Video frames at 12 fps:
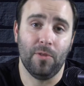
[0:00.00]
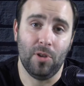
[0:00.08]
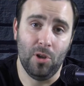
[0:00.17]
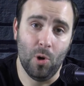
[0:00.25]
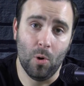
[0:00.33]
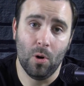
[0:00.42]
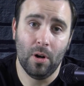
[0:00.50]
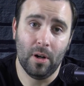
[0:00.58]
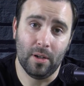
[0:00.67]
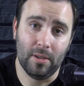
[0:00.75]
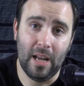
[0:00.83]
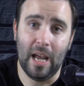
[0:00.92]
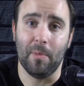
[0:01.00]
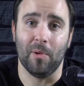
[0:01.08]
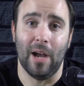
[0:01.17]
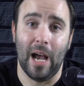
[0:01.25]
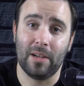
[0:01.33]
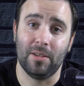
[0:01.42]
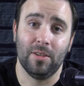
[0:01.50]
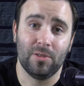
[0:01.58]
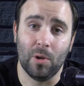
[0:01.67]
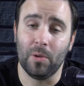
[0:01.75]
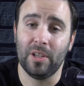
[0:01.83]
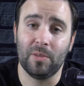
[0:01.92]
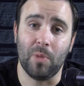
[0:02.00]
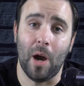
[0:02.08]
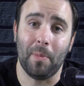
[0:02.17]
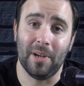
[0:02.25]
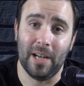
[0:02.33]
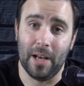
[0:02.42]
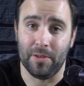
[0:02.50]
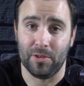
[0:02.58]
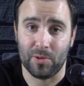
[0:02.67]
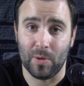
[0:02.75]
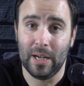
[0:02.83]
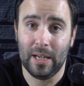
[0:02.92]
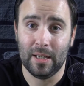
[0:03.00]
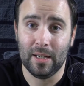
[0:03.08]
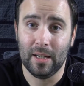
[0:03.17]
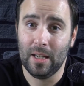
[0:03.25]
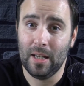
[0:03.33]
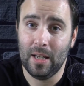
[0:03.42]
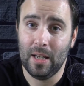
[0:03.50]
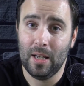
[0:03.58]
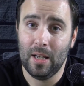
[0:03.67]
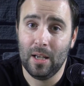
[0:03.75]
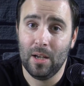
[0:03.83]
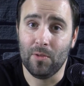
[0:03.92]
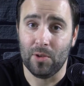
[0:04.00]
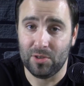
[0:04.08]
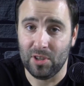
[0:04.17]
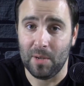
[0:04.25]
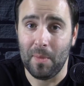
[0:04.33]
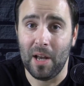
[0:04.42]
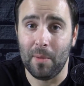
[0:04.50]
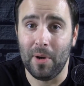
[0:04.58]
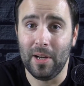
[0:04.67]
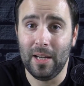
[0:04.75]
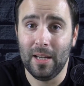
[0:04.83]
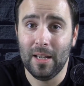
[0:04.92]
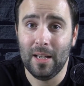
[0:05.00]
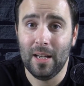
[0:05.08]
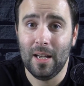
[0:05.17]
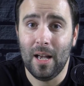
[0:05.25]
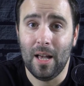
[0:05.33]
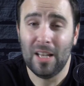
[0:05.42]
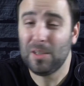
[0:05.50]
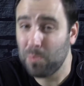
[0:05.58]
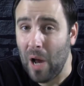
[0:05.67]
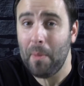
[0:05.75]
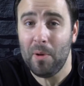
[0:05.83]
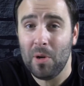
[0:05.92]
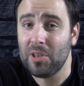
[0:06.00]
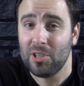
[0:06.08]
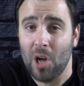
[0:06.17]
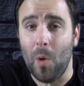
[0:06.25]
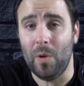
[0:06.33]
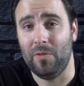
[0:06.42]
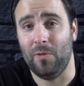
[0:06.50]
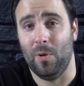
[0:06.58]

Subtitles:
If your neighbor actually sold his property down the street for a certain amount of money, that's probably what they're